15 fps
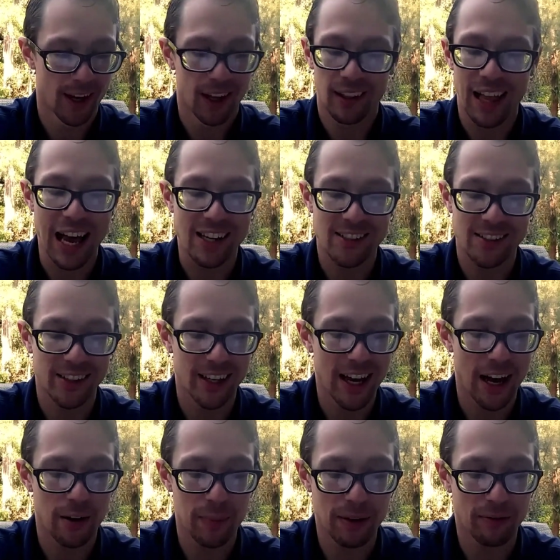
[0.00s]
Lastly,
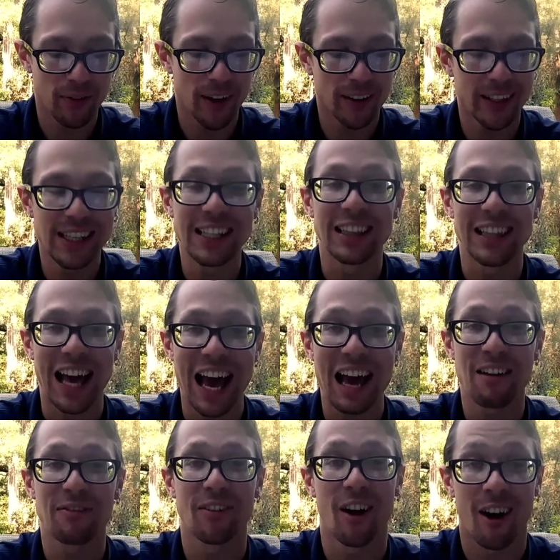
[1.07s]
how to be friendly,
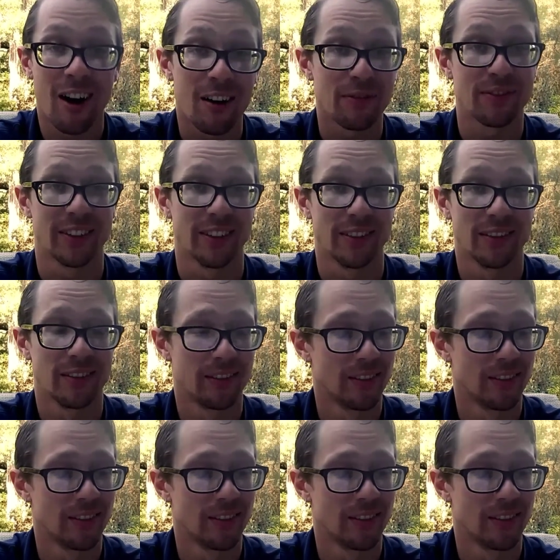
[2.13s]
laugh often.